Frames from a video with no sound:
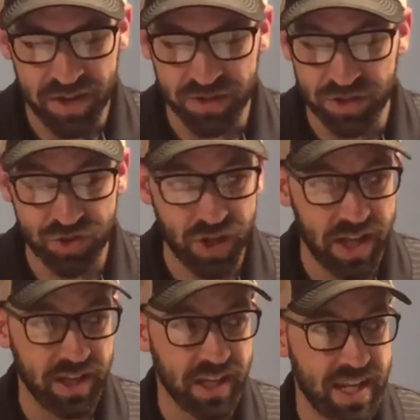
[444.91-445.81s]
just trying
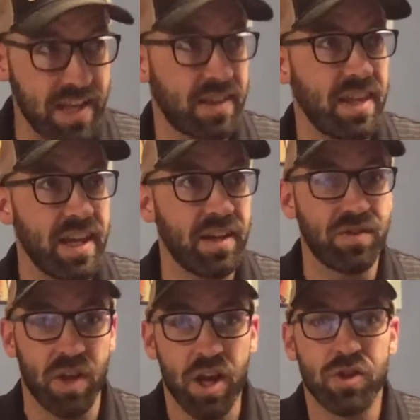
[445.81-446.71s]
to get
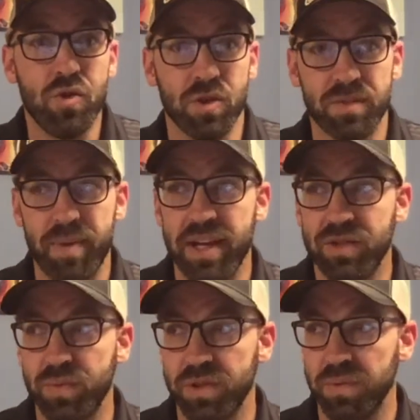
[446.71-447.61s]
things to a space
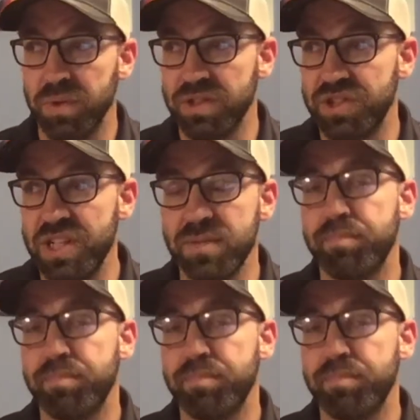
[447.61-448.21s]
where she's